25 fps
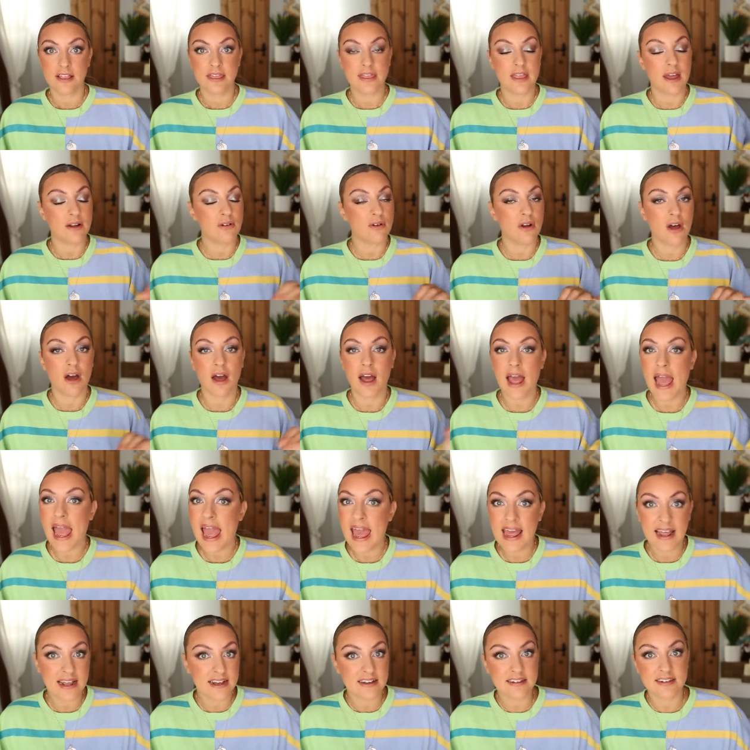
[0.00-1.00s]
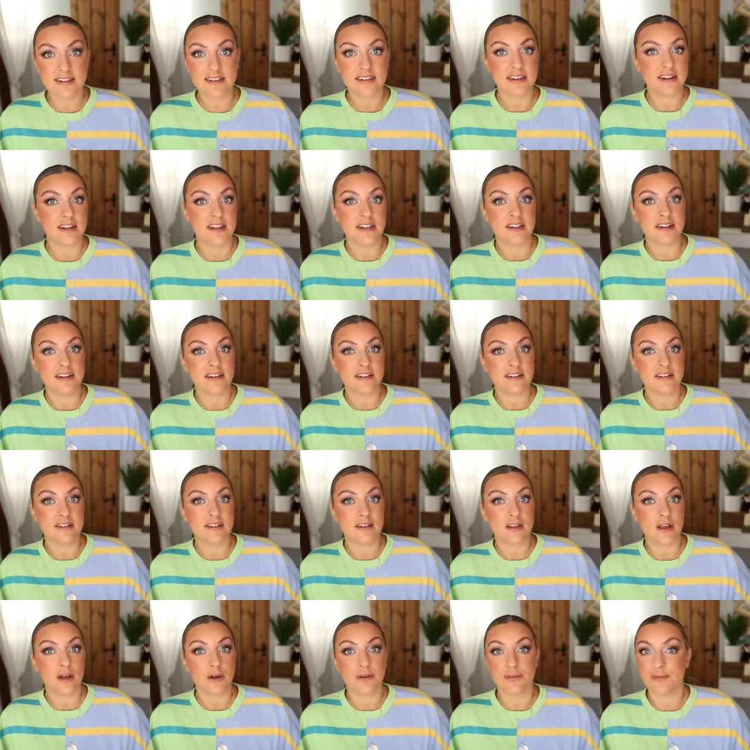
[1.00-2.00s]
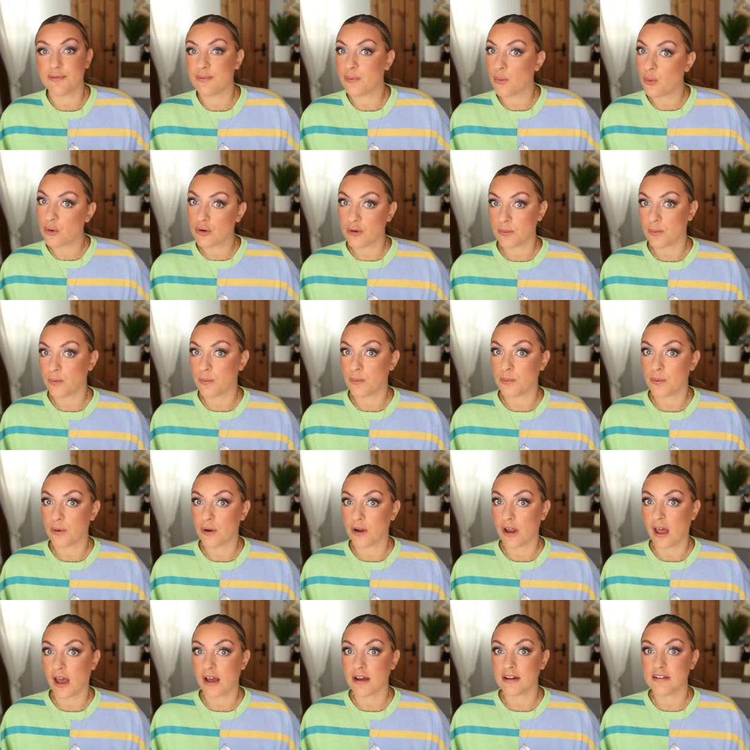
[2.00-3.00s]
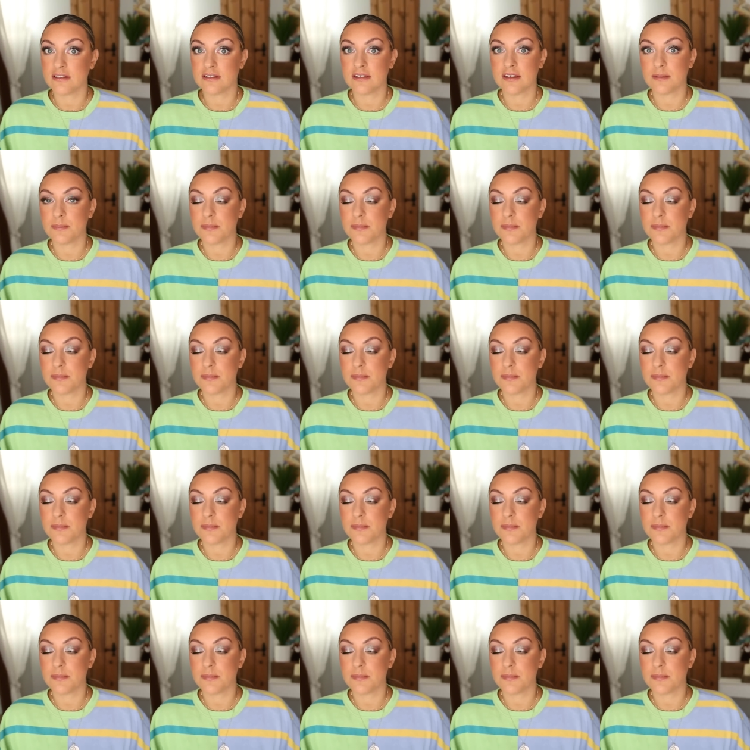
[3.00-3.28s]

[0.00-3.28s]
There are excellent affordable products,